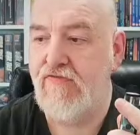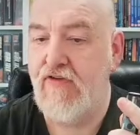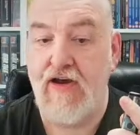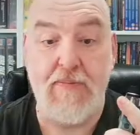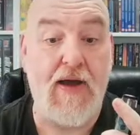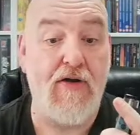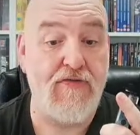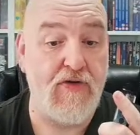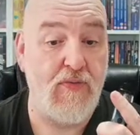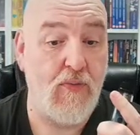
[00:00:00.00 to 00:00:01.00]
very
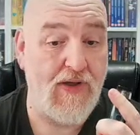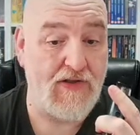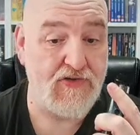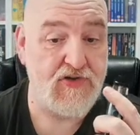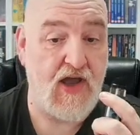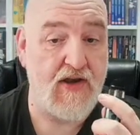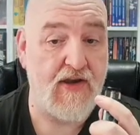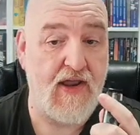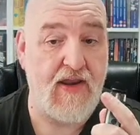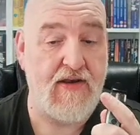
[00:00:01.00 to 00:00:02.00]
powerful, well shot.
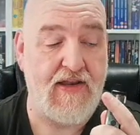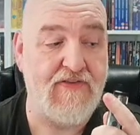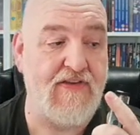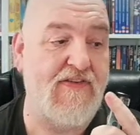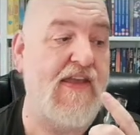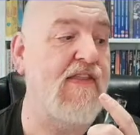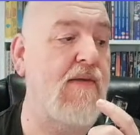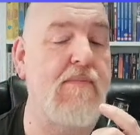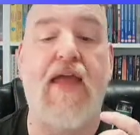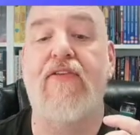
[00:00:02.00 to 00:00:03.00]
It's a scene
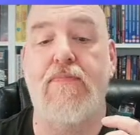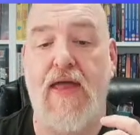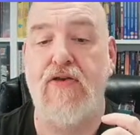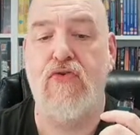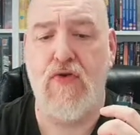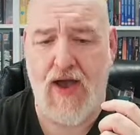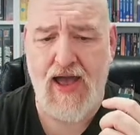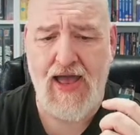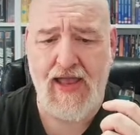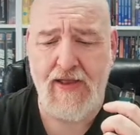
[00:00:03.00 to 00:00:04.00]
that makes men
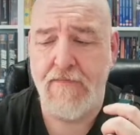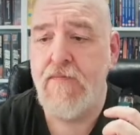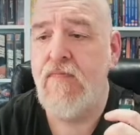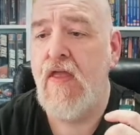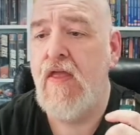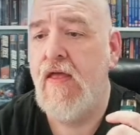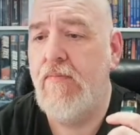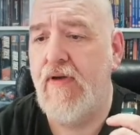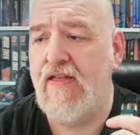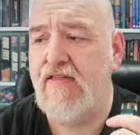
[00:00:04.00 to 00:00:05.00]
cry. Mm-hmm.
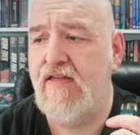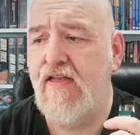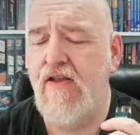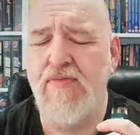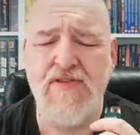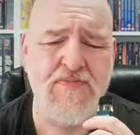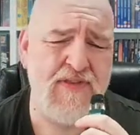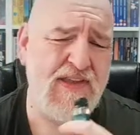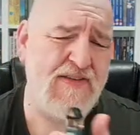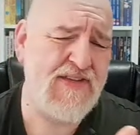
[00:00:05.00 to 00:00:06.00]
But no,
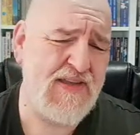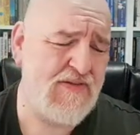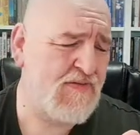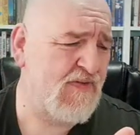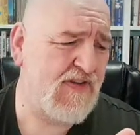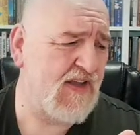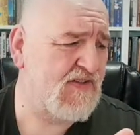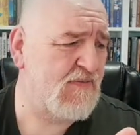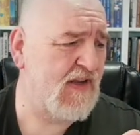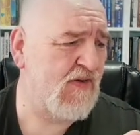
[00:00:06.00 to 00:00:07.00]
like I'm saying, this movie's got
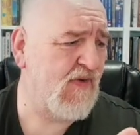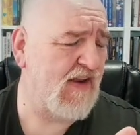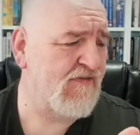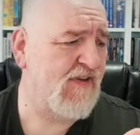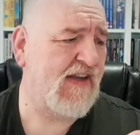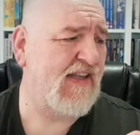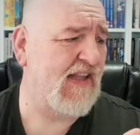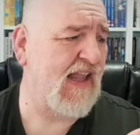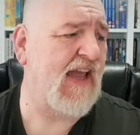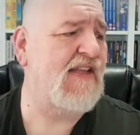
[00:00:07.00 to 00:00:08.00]
so many great fucking
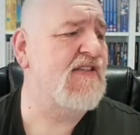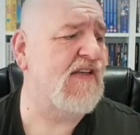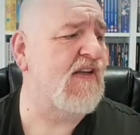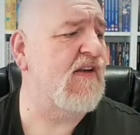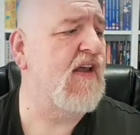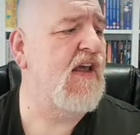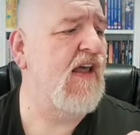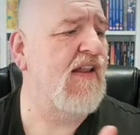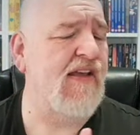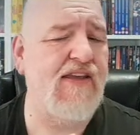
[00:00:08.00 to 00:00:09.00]
lines in it.
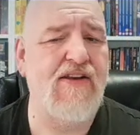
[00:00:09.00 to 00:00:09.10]
Like,